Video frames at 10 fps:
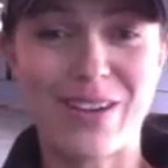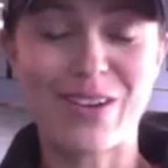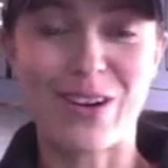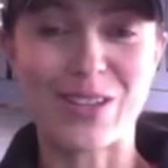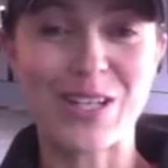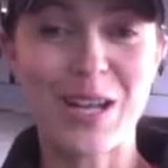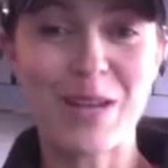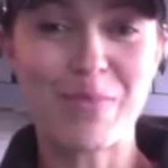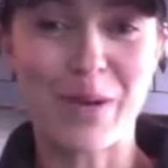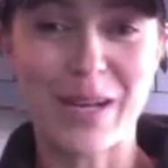causing
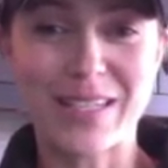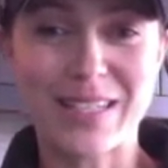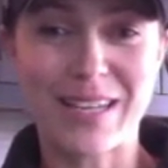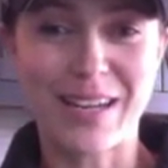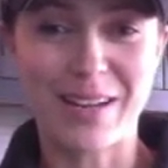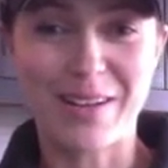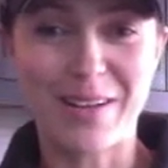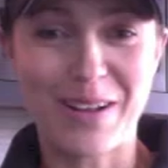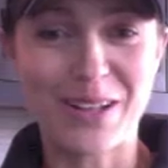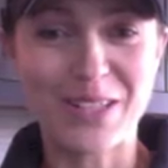it, but
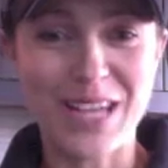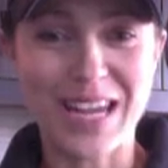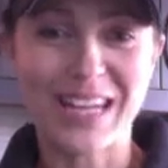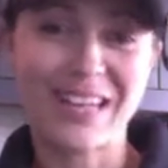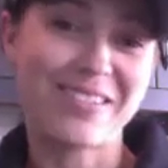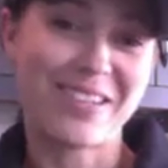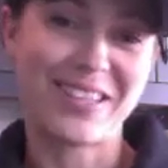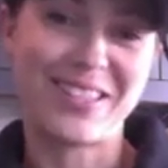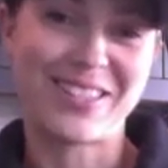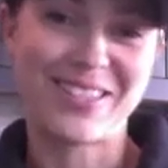I'll take it
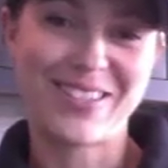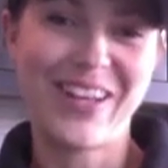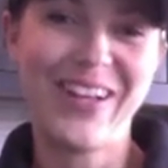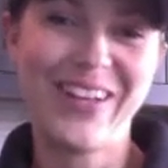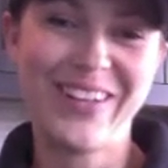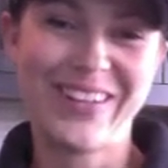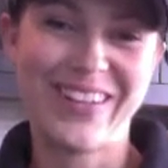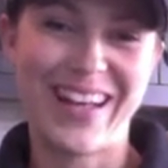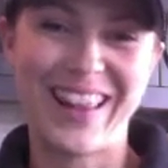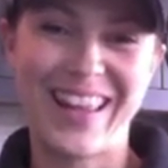because
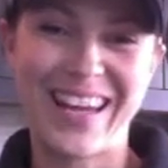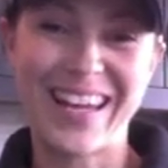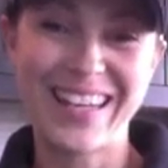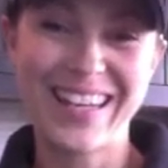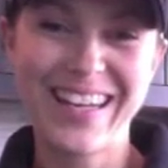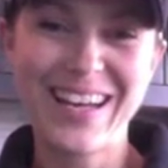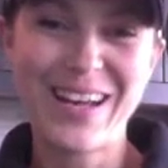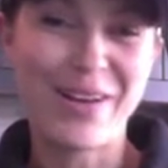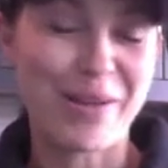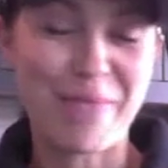I like it.
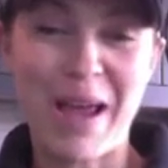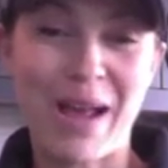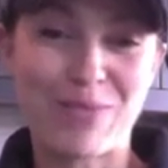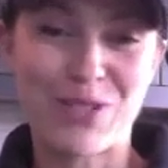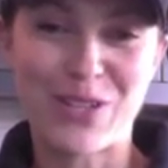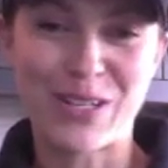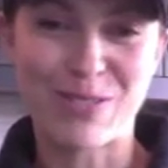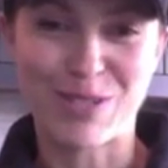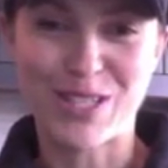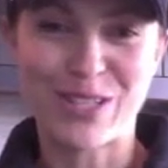Like, my hamstrings
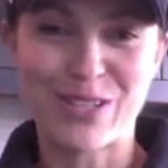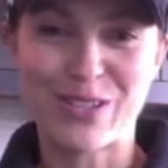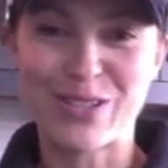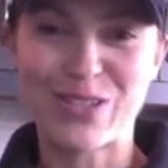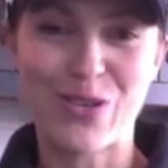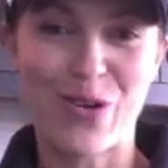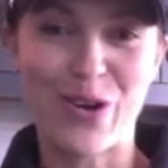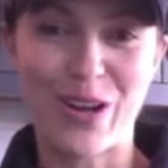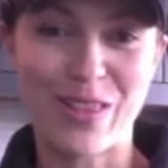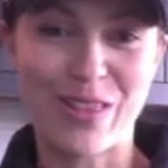were still sore
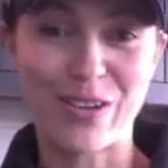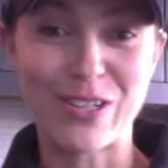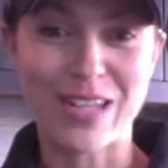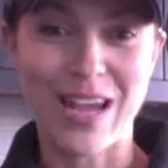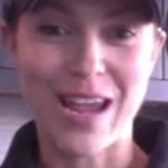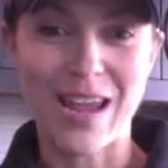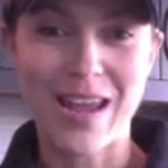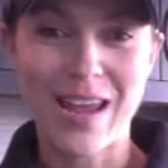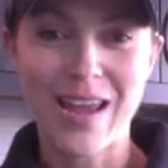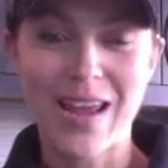on Thursday,
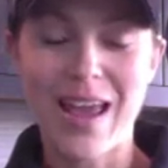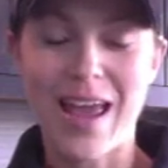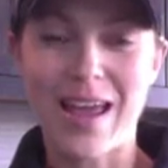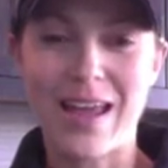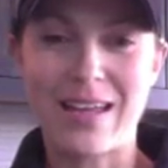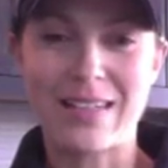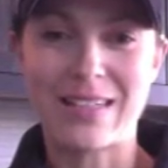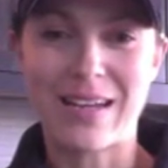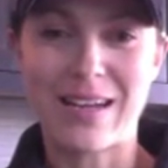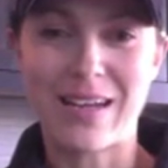and
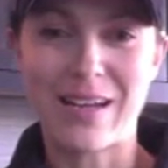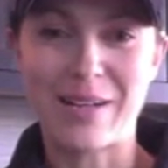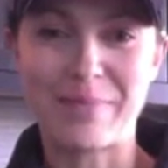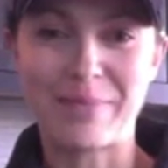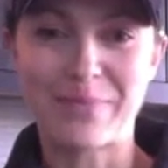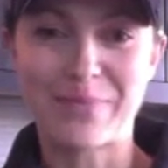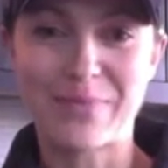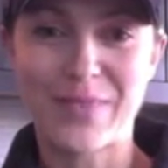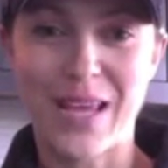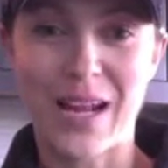
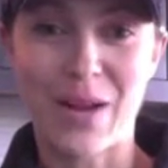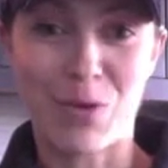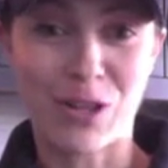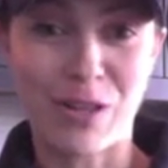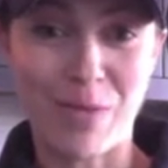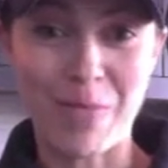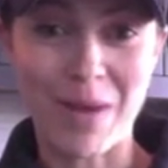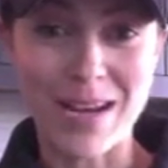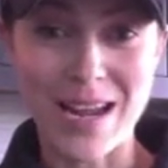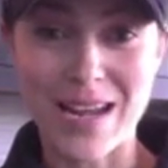I worked them on
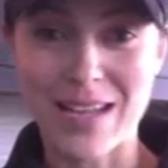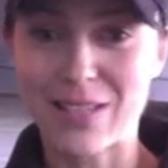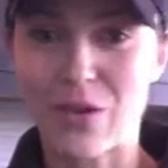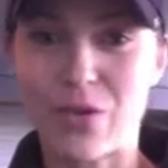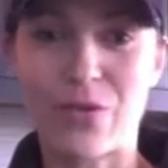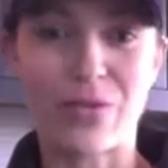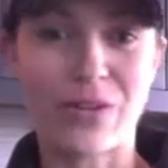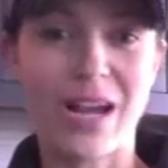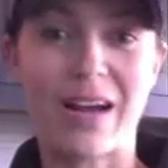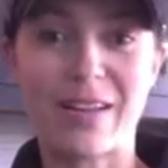Monday. So
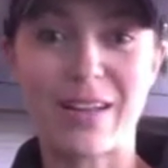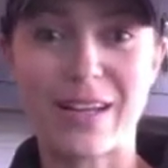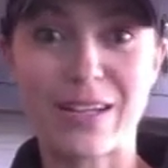yeah, like